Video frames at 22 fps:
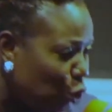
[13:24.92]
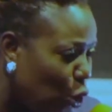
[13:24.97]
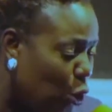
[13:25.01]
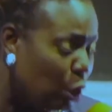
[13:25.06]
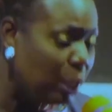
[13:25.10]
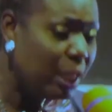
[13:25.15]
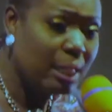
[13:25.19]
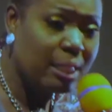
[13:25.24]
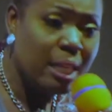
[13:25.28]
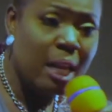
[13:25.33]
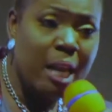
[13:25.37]

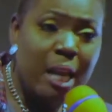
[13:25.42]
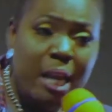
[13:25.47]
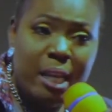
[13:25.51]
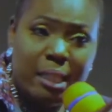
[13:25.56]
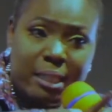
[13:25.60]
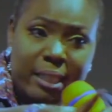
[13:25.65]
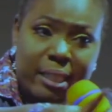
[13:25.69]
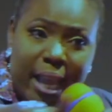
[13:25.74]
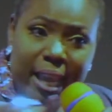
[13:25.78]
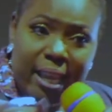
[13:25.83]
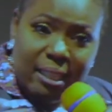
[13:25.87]
chocolate. He
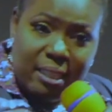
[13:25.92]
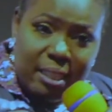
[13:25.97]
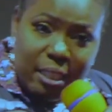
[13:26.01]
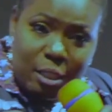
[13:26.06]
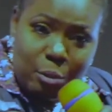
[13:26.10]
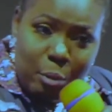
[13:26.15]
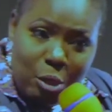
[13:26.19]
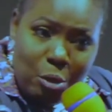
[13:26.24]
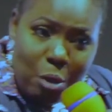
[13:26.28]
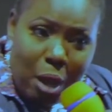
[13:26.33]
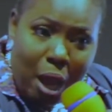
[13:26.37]
said, eat
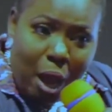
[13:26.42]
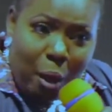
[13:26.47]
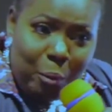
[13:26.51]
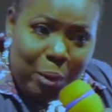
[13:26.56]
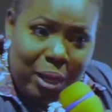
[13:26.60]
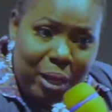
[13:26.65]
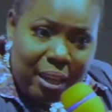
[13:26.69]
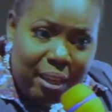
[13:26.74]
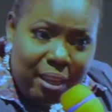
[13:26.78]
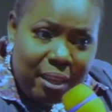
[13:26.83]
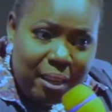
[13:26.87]
it when you are
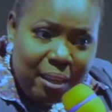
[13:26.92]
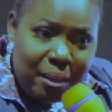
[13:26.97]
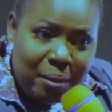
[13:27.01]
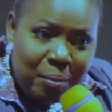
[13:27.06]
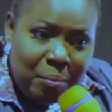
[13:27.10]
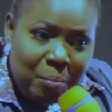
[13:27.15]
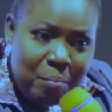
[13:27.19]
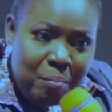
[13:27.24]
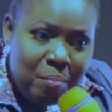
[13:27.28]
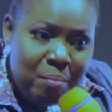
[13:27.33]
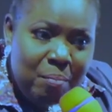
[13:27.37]
awake.
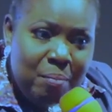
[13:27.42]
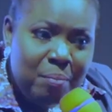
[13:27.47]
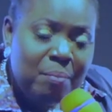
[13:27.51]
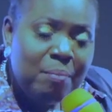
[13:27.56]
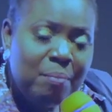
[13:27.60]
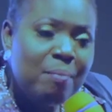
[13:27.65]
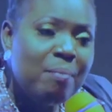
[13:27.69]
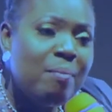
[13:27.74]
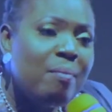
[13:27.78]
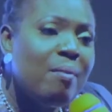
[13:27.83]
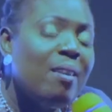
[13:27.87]

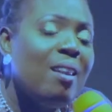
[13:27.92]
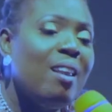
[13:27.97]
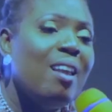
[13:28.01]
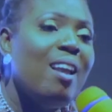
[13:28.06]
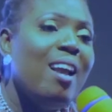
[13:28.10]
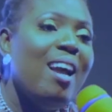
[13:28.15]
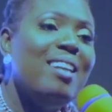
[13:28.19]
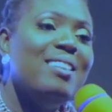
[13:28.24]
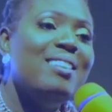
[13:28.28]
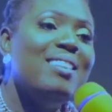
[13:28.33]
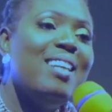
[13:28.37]

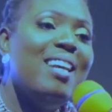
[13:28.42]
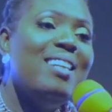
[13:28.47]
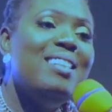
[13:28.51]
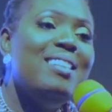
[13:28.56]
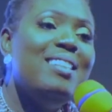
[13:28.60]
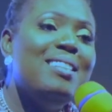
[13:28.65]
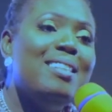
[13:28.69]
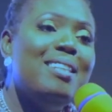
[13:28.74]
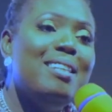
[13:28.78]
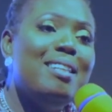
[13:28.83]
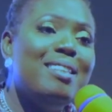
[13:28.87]
I said,
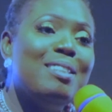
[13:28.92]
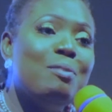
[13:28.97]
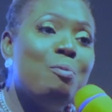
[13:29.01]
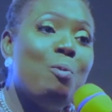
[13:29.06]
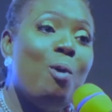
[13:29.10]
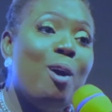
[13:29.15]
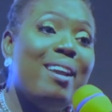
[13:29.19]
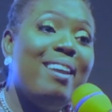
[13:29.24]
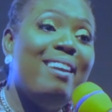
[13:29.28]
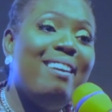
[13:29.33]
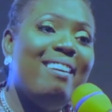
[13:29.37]
this thing is
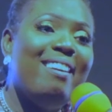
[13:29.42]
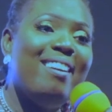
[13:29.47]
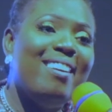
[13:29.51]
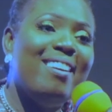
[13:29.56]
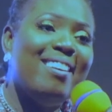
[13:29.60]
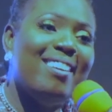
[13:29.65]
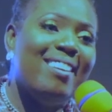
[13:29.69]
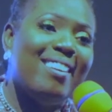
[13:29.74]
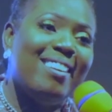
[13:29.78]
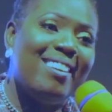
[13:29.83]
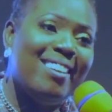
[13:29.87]
working.
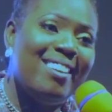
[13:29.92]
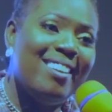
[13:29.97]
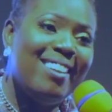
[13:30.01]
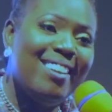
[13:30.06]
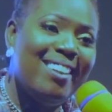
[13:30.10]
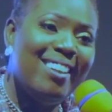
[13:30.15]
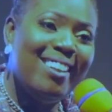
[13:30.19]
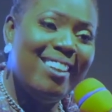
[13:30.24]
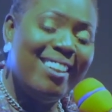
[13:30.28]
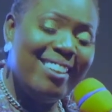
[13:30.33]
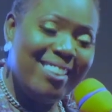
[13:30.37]

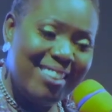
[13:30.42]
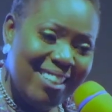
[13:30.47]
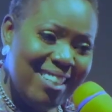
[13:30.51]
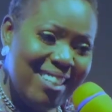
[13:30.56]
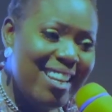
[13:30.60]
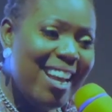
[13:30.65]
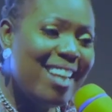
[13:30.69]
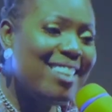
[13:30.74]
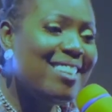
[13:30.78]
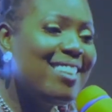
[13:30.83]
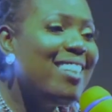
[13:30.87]
The
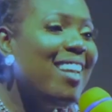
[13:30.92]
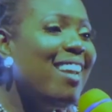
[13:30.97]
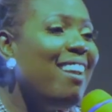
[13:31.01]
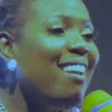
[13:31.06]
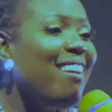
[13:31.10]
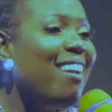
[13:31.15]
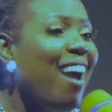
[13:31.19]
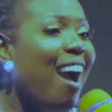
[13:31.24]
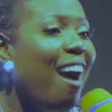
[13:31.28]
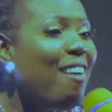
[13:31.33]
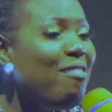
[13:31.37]
next
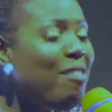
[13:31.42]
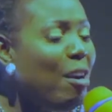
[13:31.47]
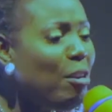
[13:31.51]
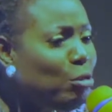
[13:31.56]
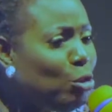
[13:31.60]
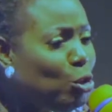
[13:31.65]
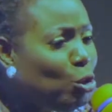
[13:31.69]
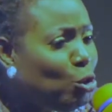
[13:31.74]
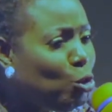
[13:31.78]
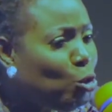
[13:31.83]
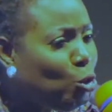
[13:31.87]
day,
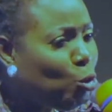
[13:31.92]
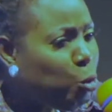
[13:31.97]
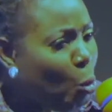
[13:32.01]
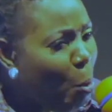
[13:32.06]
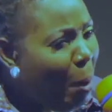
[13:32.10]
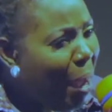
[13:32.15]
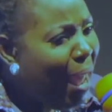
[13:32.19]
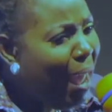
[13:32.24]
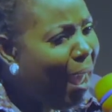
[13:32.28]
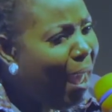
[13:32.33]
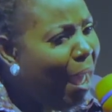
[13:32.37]
around 2
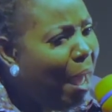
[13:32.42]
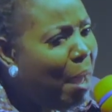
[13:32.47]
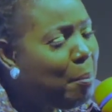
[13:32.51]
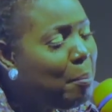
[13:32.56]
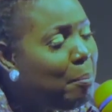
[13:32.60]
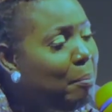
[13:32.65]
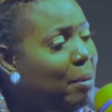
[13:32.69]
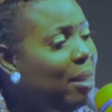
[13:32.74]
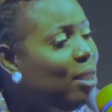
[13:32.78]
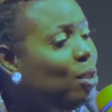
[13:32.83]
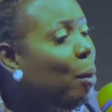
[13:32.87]

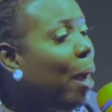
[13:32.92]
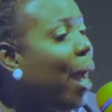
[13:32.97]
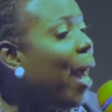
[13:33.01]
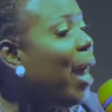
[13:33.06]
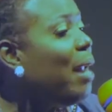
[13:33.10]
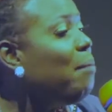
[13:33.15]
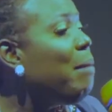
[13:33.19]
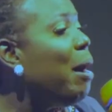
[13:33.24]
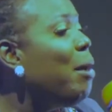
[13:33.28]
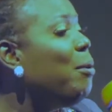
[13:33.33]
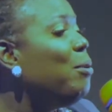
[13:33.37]
a.m., me too, I
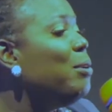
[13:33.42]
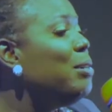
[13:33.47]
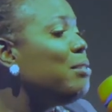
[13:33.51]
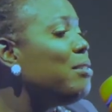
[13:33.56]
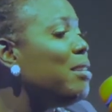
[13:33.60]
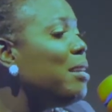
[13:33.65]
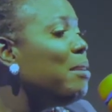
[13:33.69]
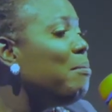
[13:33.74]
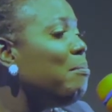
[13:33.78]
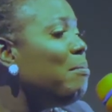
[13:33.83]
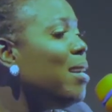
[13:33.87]
had my own
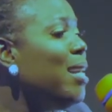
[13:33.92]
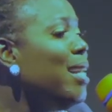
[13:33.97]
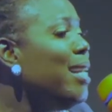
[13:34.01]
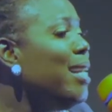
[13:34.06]
dream.